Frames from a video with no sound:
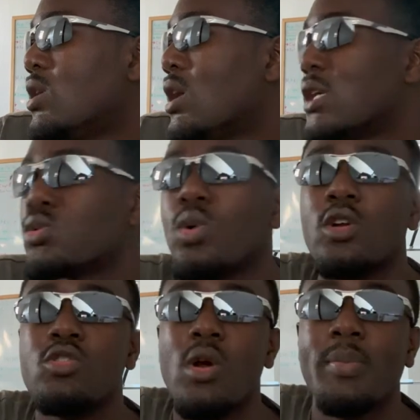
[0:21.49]
I sort of
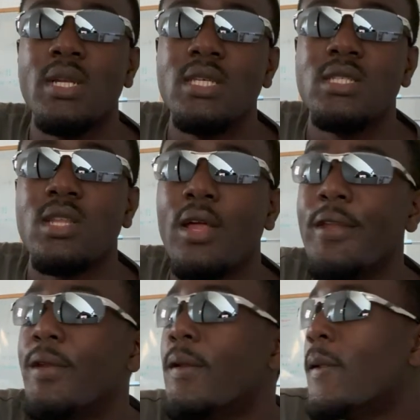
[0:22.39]
grew up in East
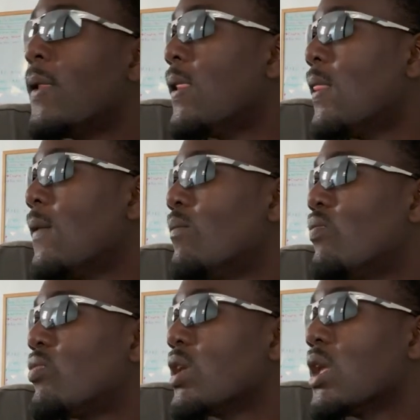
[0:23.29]
London.
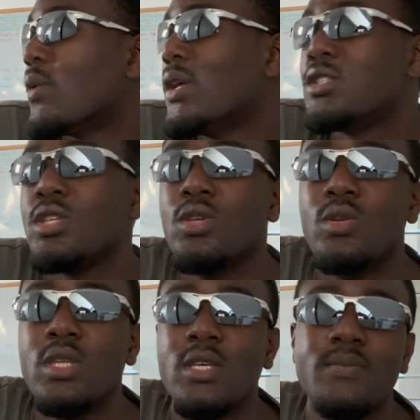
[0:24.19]
And I went to
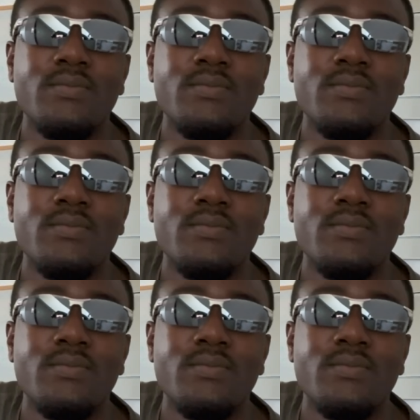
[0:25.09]
uni,